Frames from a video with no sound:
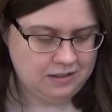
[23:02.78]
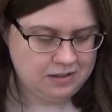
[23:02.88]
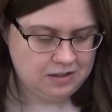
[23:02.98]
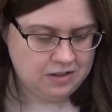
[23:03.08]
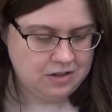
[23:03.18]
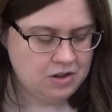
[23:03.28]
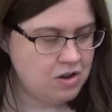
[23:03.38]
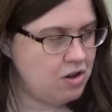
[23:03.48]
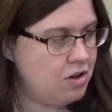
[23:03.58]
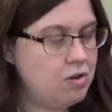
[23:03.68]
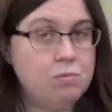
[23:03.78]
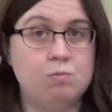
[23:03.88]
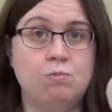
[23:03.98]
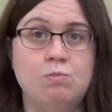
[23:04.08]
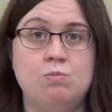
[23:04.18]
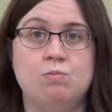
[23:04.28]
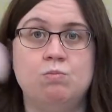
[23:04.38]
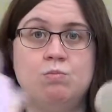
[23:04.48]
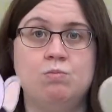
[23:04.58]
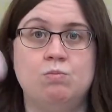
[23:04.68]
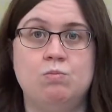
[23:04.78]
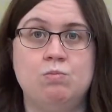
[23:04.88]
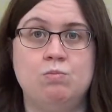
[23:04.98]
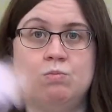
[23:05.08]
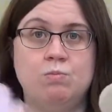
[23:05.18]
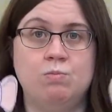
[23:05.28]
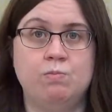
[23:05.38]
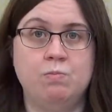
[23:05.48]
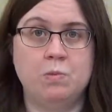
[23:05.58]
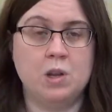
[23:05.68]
Nobody speaks.